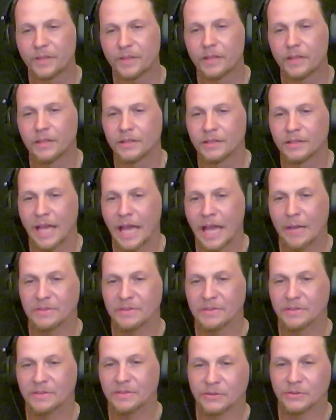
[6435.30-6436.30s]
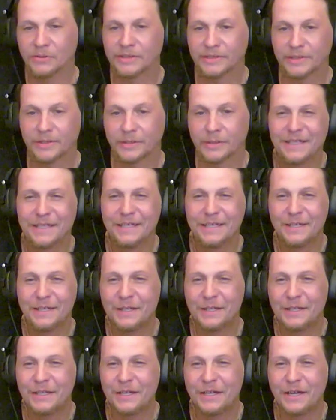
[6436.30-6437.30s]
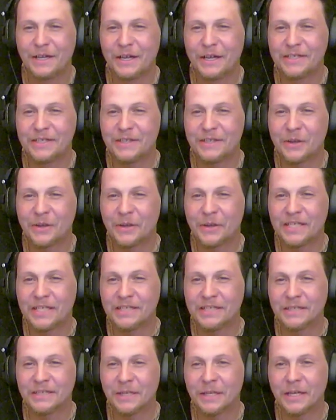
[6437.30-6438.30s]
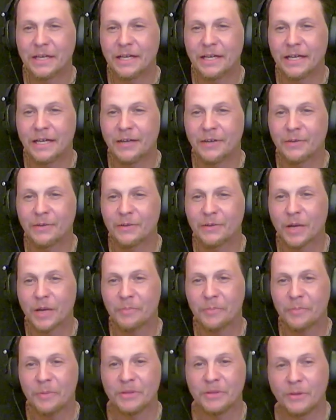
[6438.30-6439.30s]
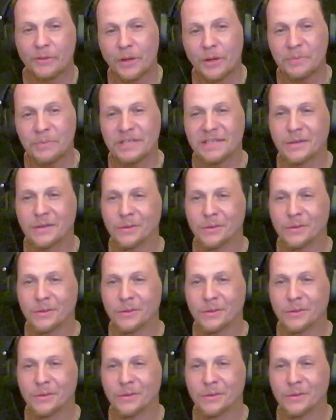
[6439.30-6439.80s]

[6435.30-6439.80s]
Absolutely. So, all right. So that's going to wrap up another episode.